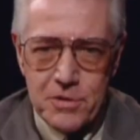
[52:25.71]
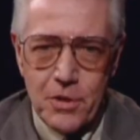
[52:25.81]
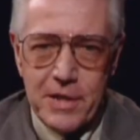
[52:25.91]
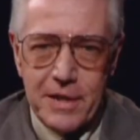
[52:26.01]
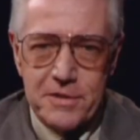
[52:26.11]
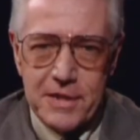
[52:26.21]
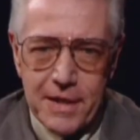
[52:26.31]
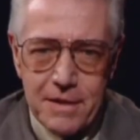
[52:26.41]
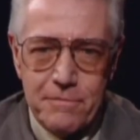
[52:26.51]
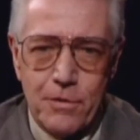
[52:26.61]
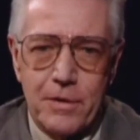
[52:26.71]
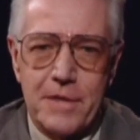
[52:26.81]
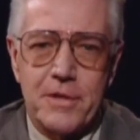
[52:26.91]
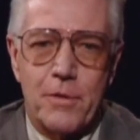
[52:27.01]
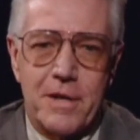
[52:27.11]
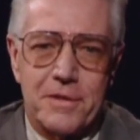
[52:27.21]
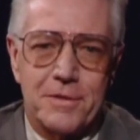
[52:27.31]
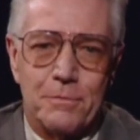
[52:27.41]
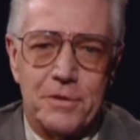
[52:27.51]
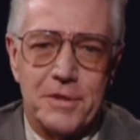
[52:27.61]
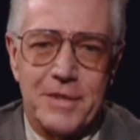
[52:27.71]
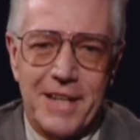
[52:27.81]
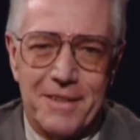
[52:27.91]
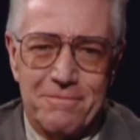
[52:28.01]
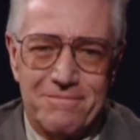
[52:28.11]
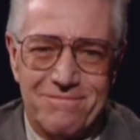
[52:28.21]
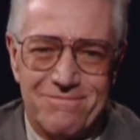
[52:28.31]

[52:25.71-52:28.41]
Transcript: for joining us again for In the Credits. We'll see you again.